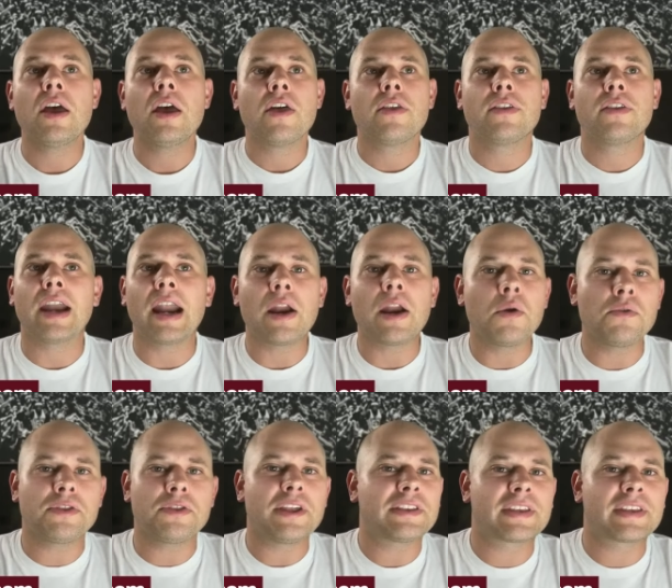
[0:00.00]
that I
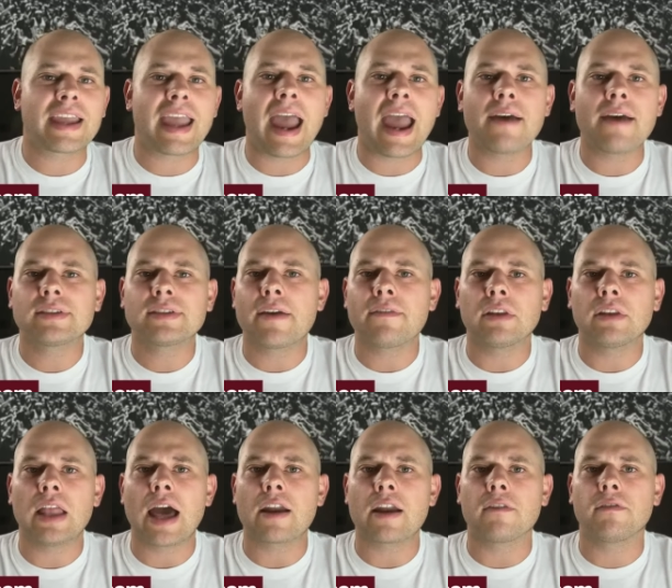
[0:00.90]
don't think the Cavs have a
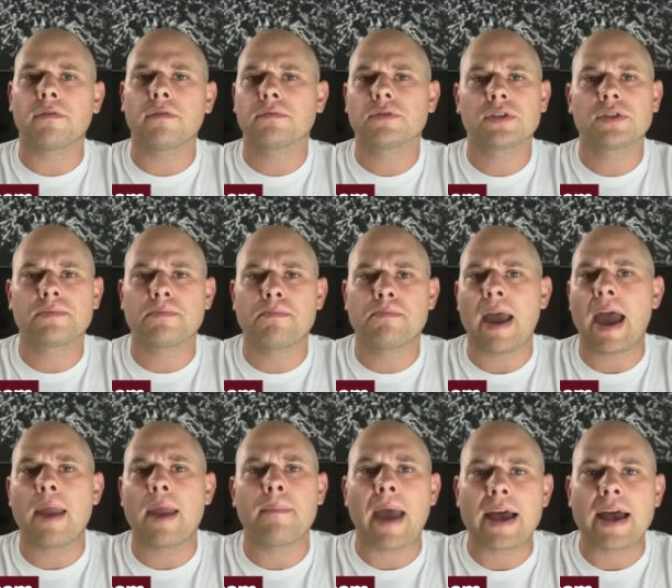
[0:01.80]
lot of just
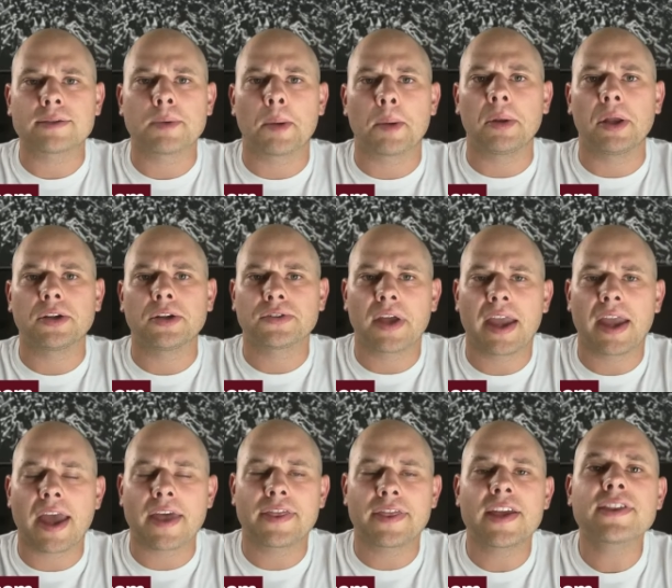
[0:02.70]
bad basketball players. Like
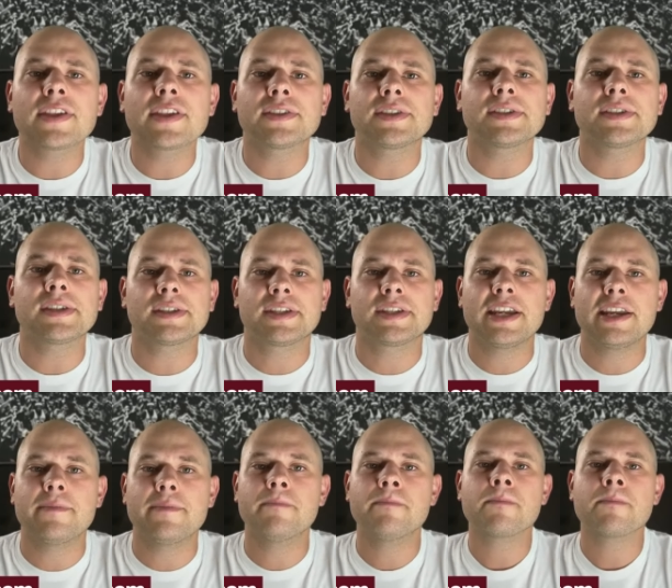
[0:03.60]
I think this is a
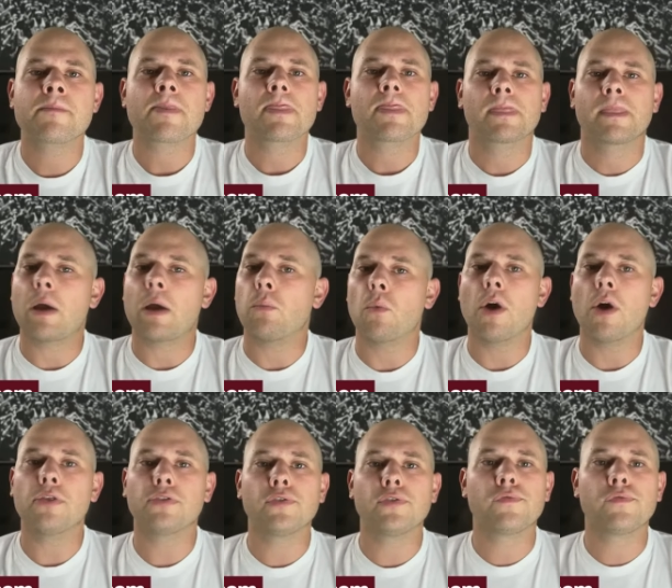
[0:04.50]
team that
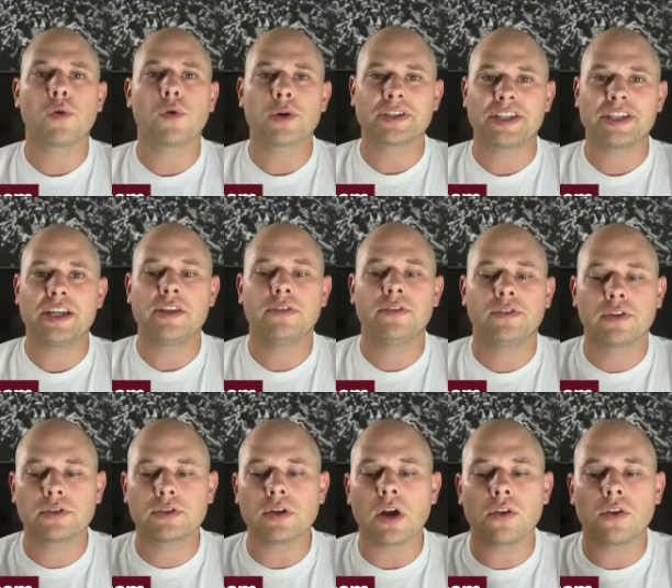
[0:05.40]
one through fourteen,
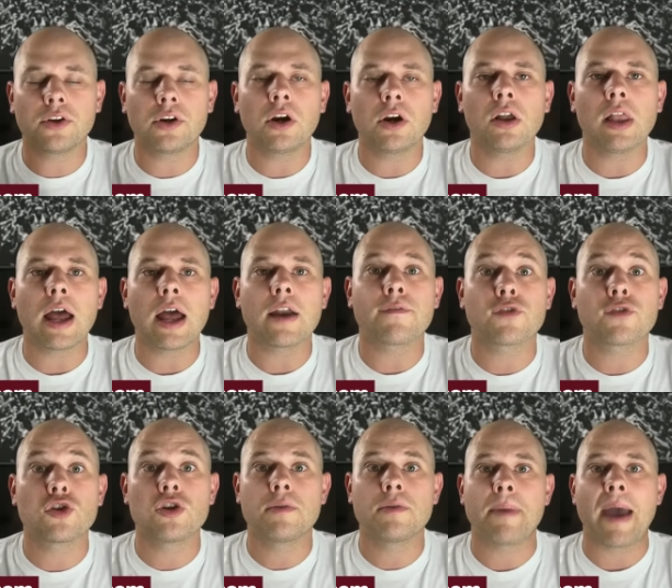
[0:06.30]
there's there are a lot of
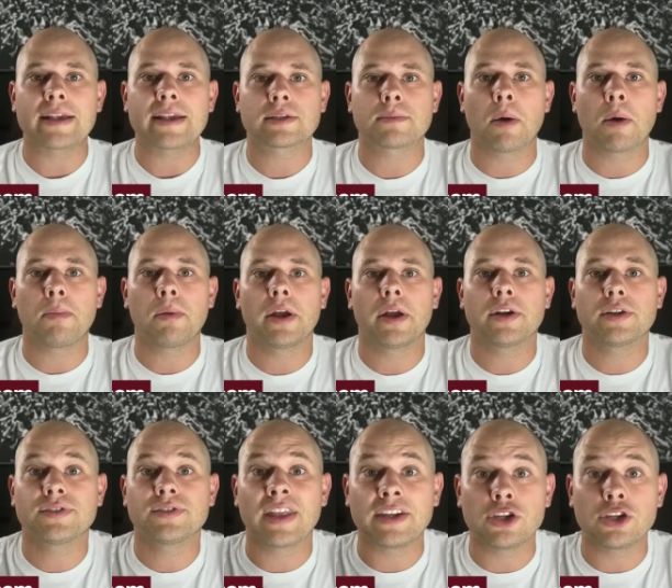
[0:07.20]
good basketball
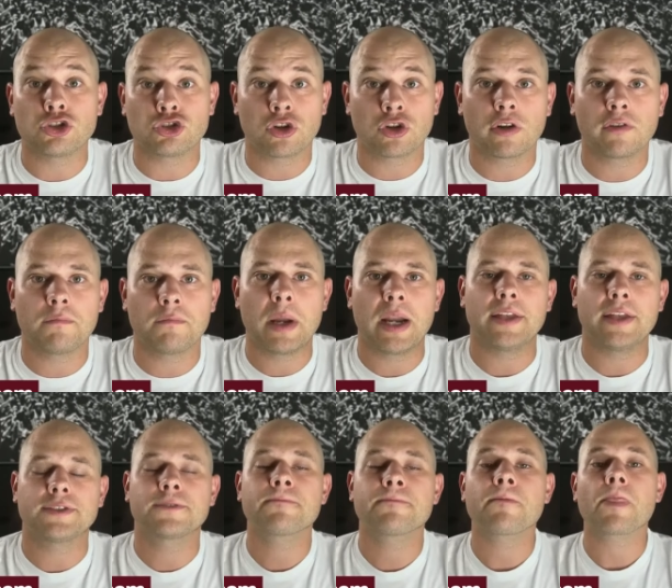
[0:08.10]
players that deserve
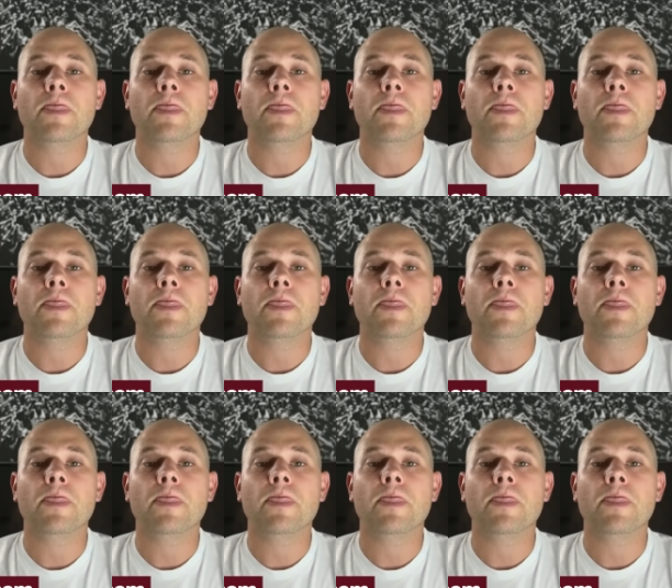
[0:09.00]
minutes.